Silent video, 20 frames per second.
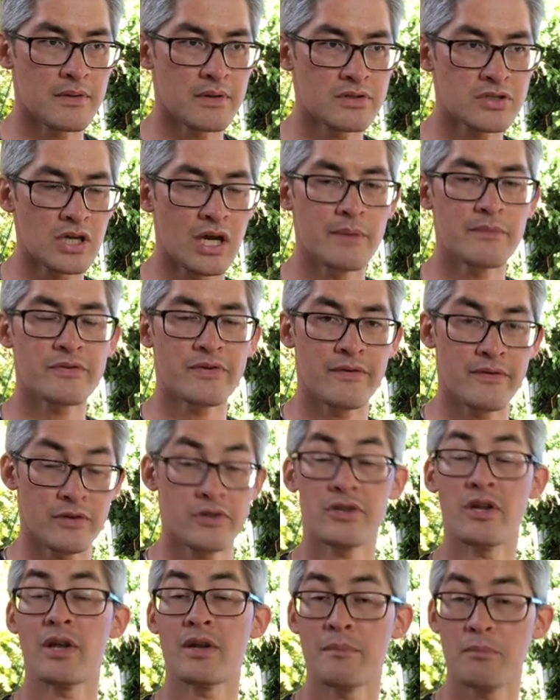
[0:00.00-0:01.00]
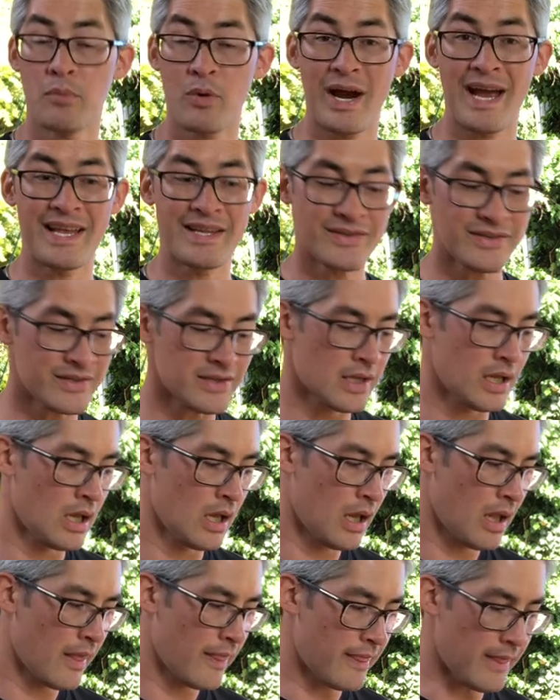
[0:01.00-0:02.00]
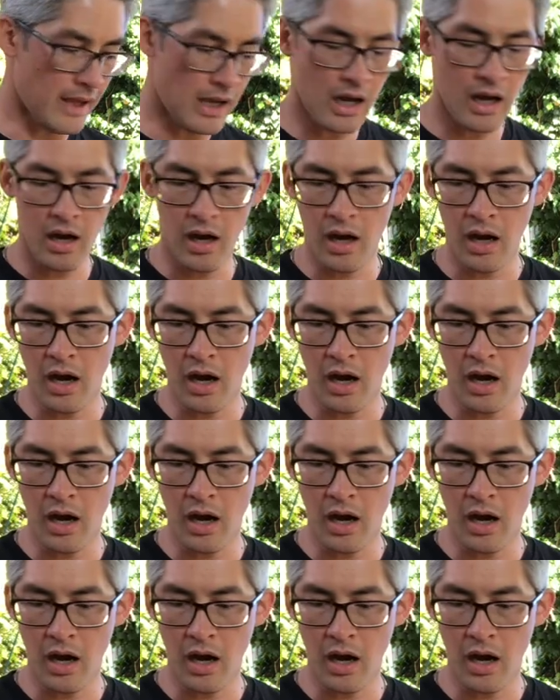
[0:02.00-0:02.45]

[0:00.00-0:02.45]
types of certain brands, that